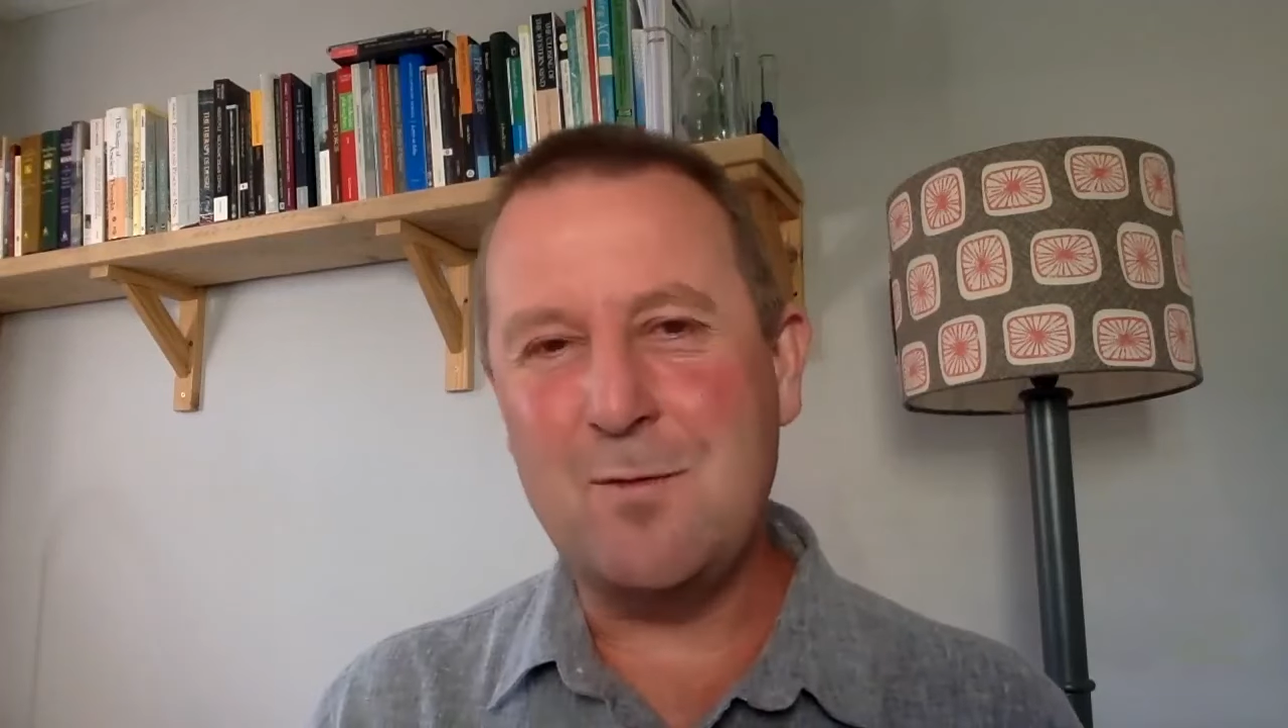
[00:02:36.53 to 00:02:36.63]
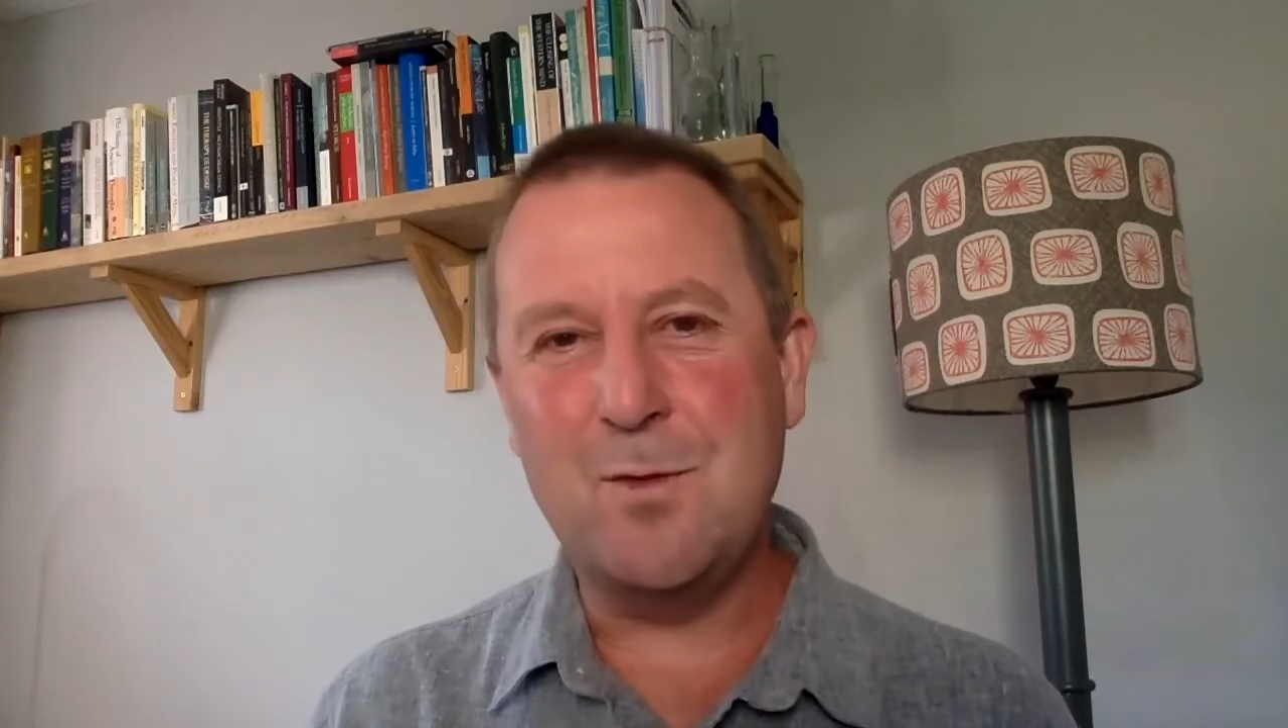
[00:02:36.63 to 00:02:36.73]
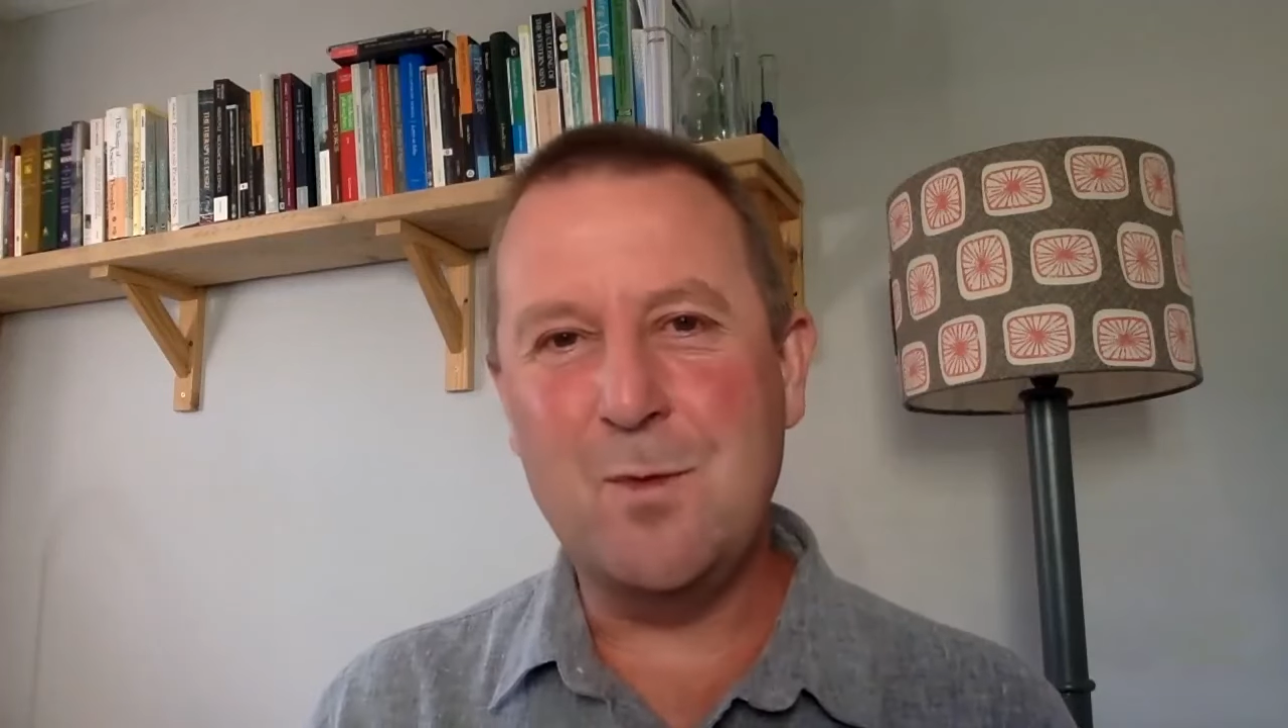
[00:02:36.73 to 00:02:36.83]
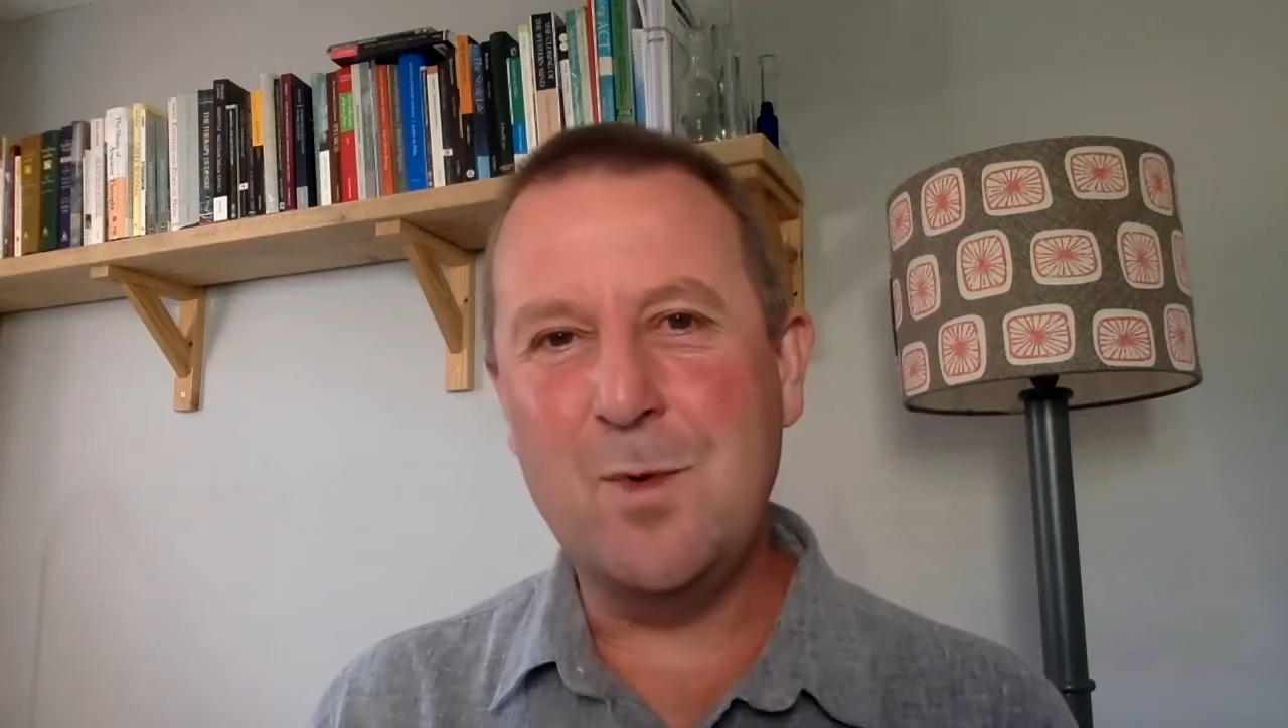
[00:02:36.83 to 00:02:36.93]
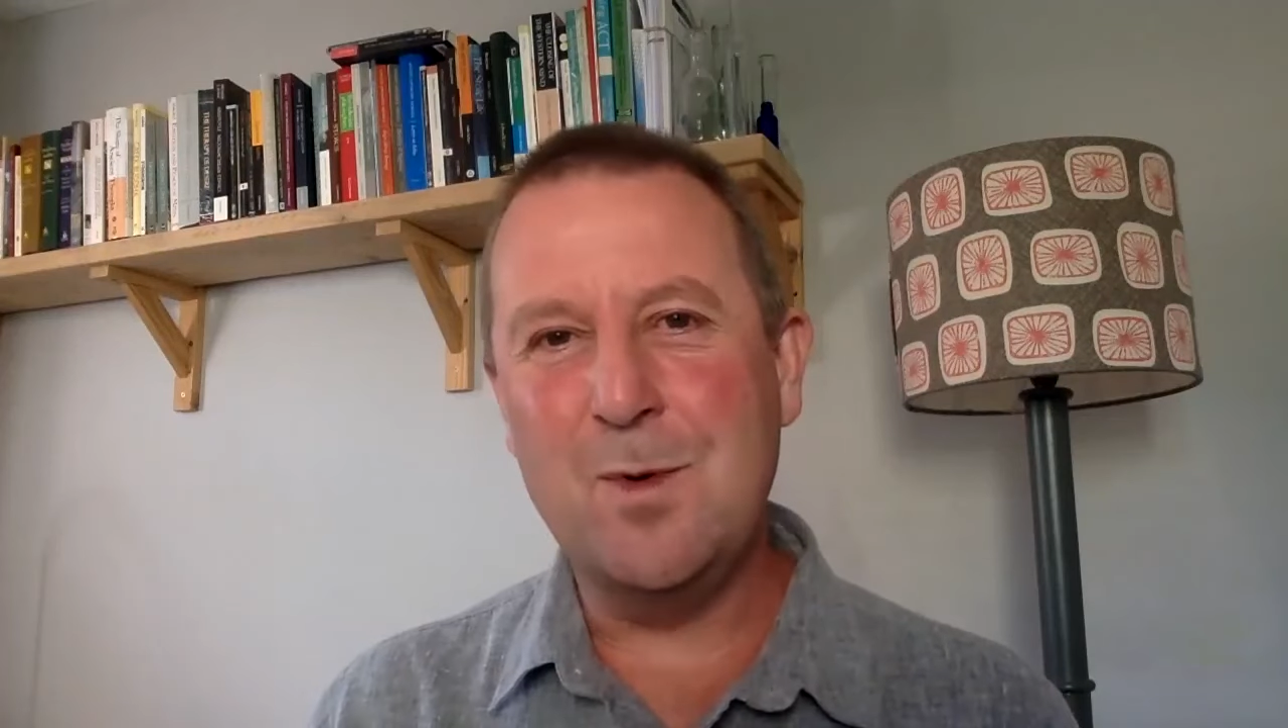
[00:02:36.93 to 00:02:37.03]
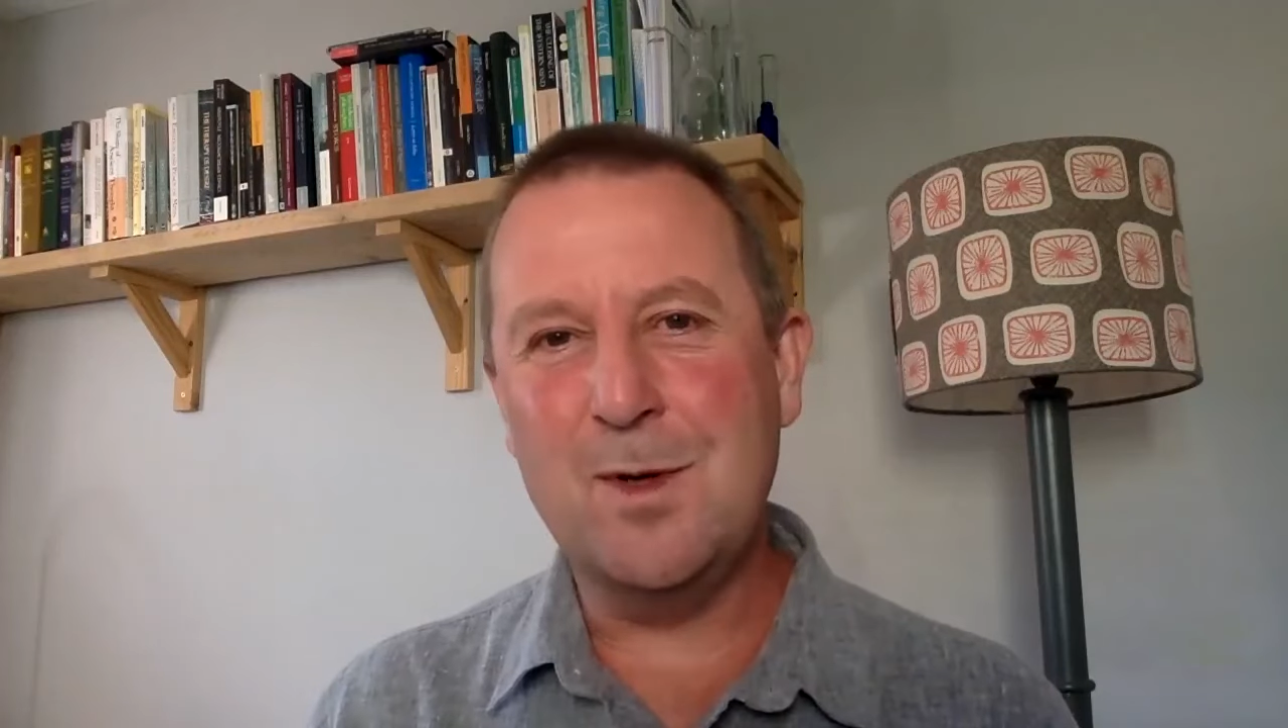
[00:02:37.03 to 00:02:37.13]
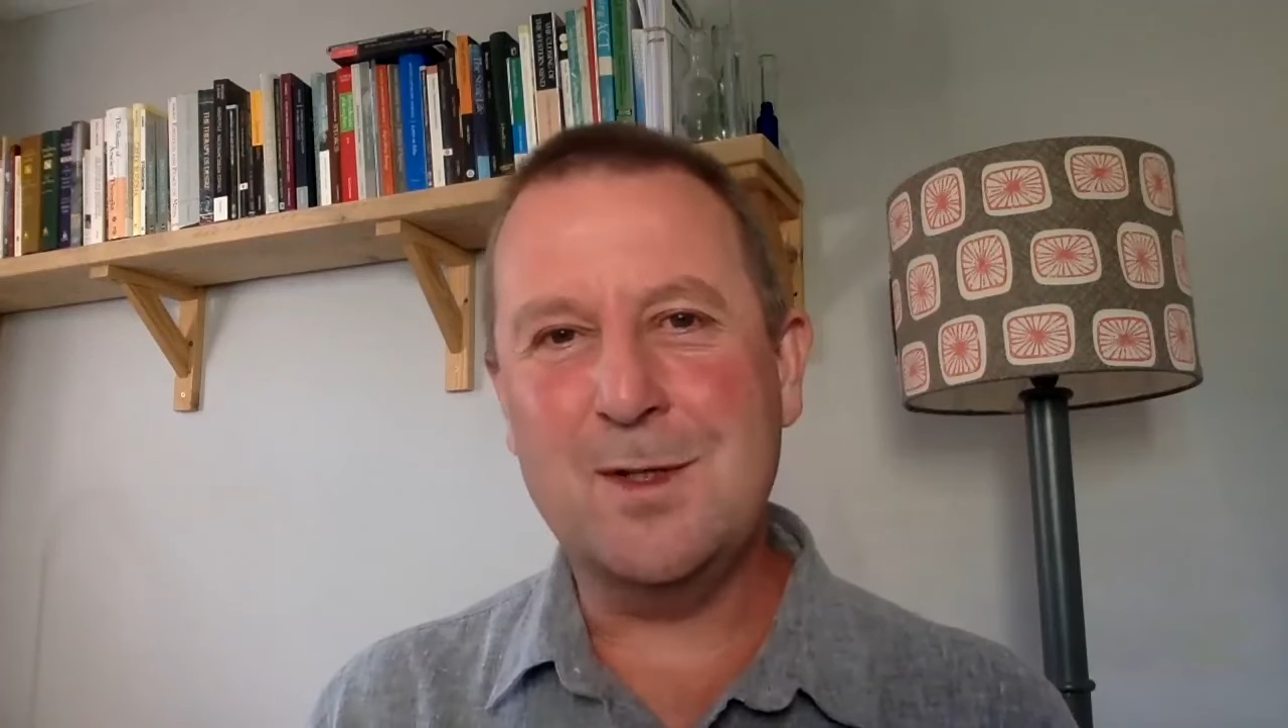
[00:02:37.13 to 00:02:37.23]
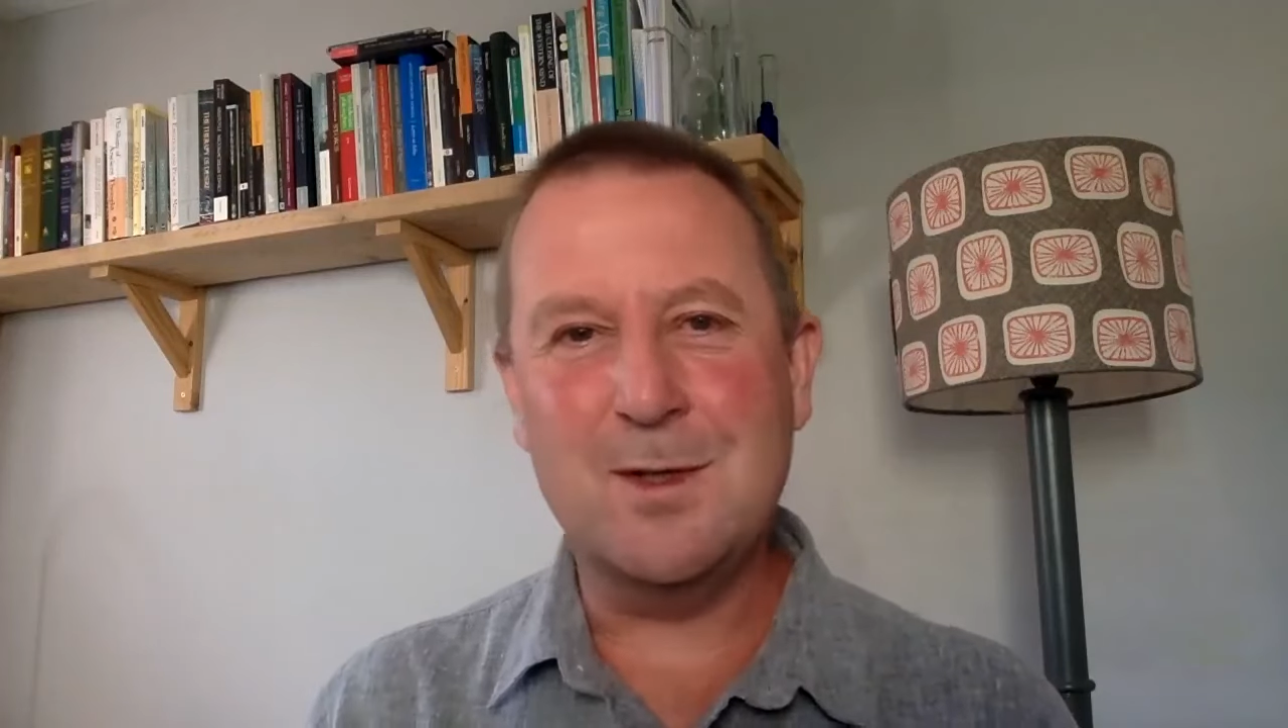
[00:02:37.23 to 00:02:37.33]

for a walk,